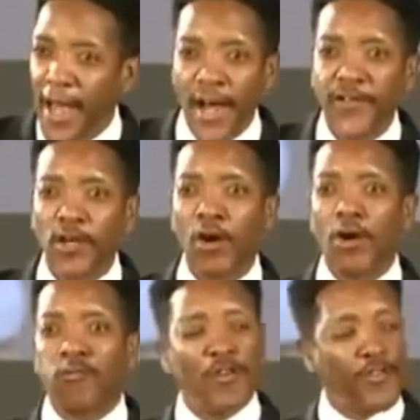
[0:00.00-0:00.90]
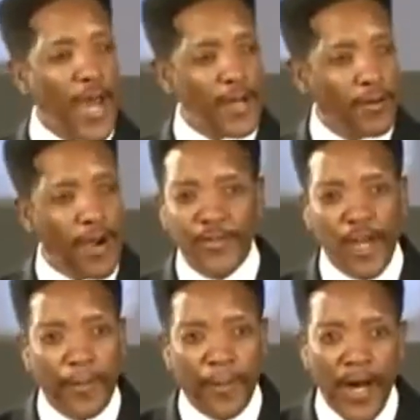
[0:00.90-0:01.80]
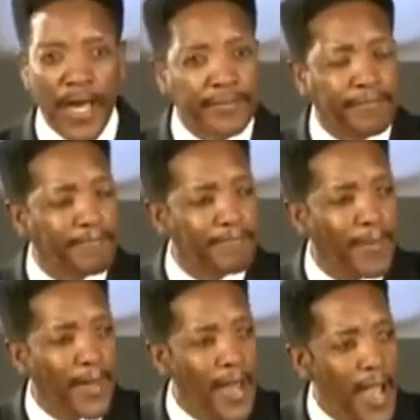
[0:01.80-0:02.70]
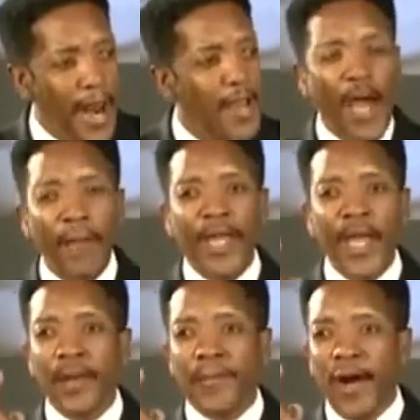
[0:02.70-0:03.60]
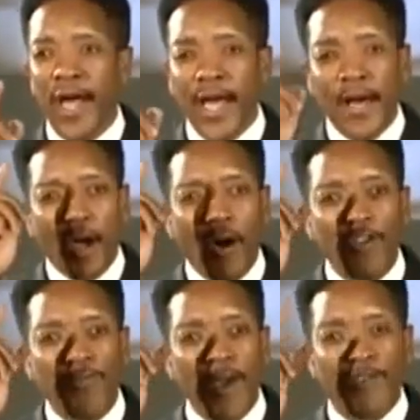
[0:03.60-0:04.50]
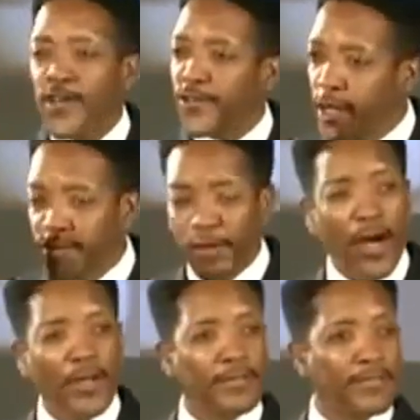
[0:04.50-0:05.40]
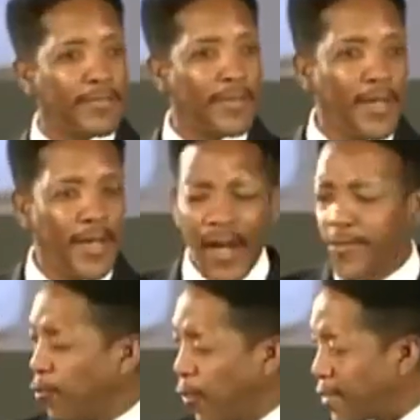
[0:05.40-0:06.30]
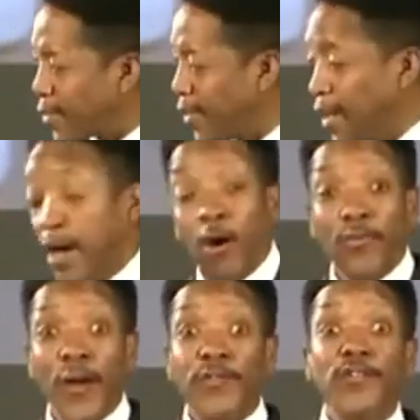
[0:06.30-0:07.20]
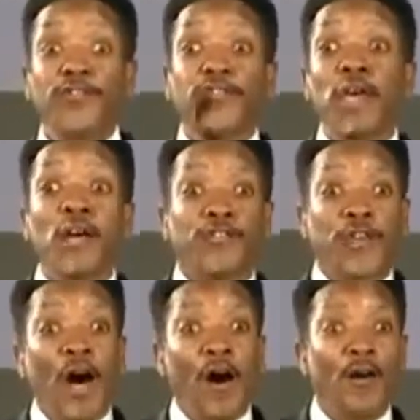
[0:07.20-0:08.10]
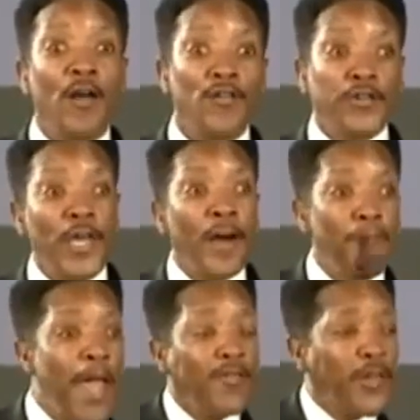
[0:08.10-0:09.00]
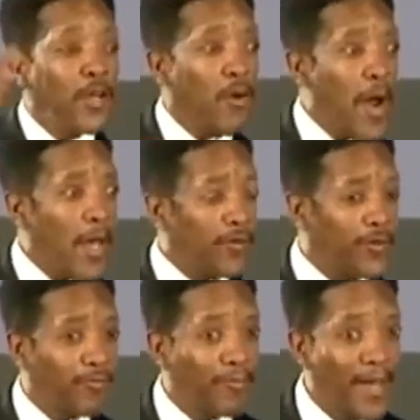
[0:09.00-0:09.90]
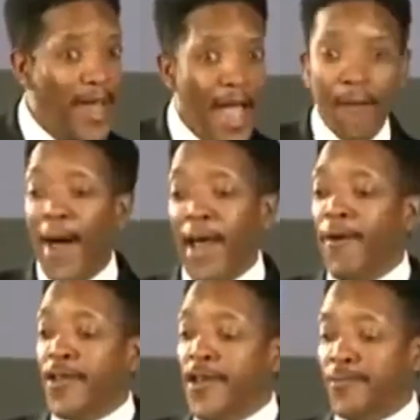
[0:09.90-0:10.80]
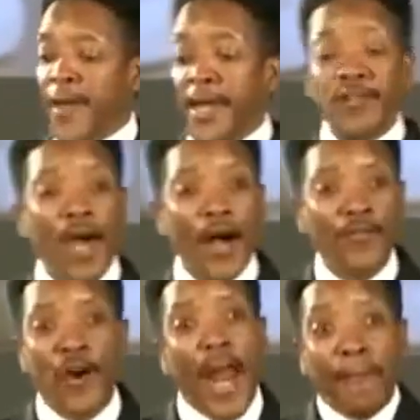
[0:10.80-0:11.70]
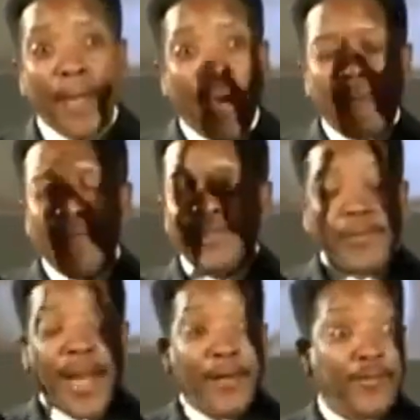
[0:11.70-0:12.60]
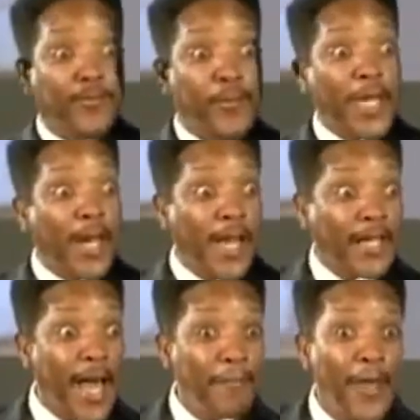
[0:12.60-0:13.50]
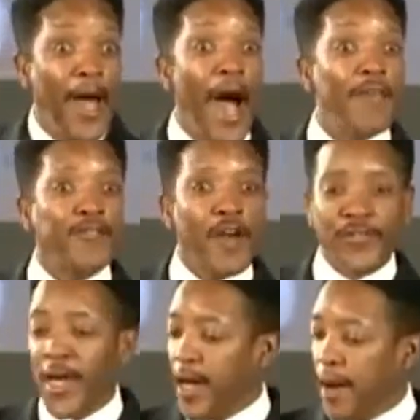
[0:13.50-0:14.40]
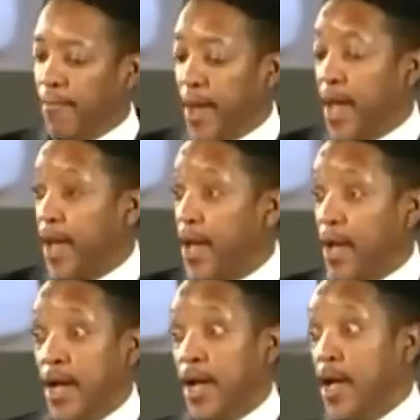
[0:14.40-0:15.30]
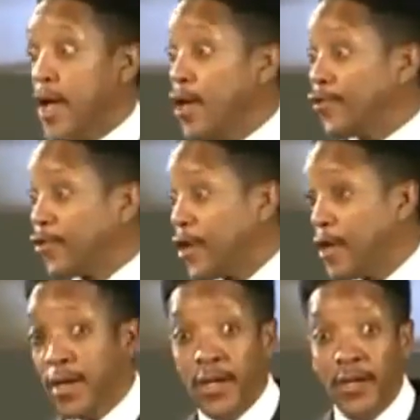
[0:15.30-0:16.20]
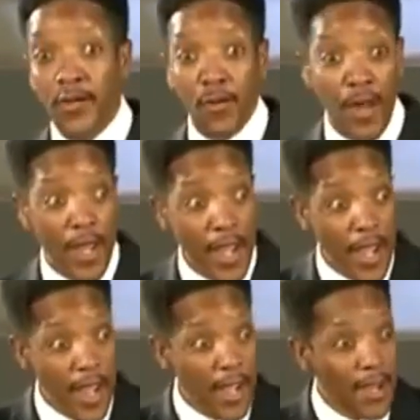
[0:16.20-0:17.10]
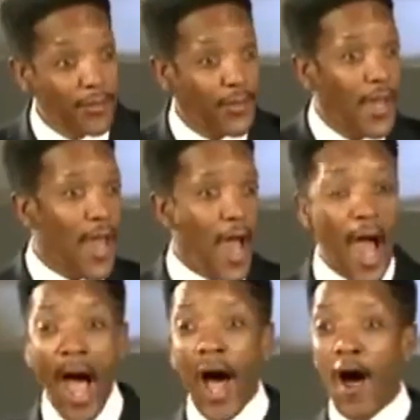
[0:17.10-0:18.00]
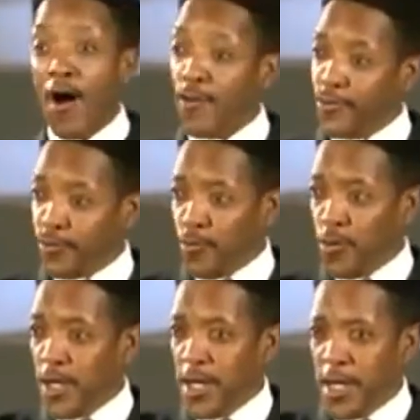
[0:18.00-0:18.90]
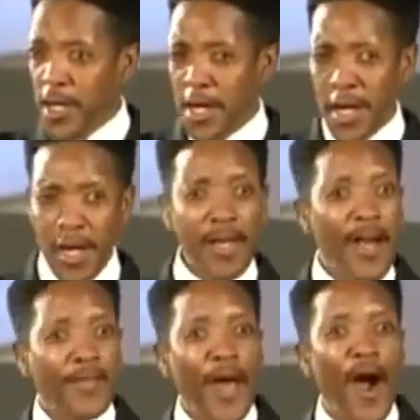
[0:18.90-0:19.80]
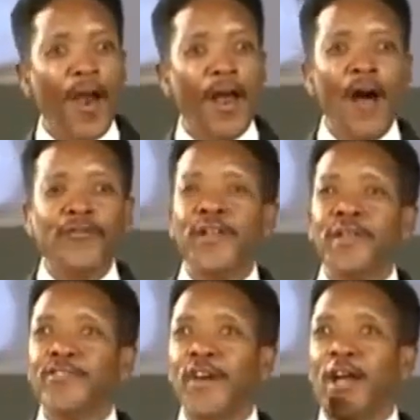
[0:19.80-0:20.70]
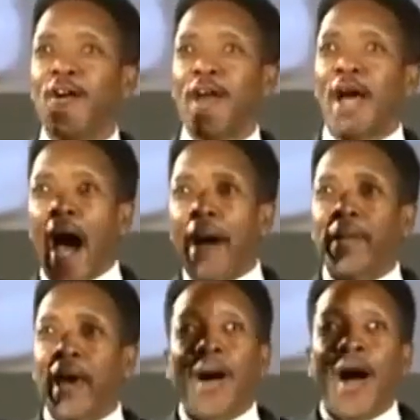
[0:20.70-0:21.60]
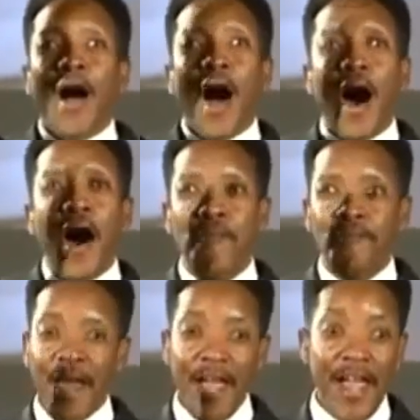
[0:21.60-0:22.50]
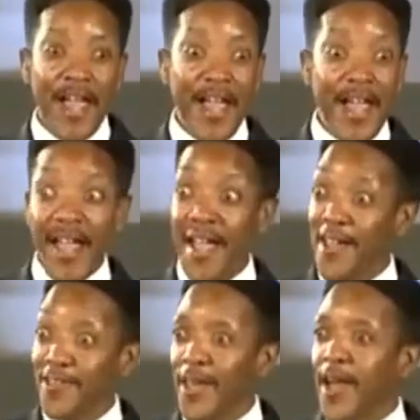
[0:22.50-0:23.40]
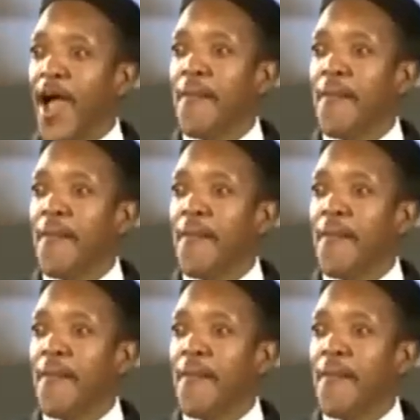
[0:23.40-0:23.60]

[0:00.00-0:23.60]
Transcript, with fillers: And I said, Lord, what should I do? I started praying. And as I began to pray, the Holy Spirit said, sing a song. I said, what? Holy Spirit said, sing a song, sing Amazing Grace. And while they wasn't speaking in tongues, when I going up, up, up, up, speaking like that, I start saying, Amazing grace, how sweet. The, all, all of a sudden they started going, up, up, up, amazing.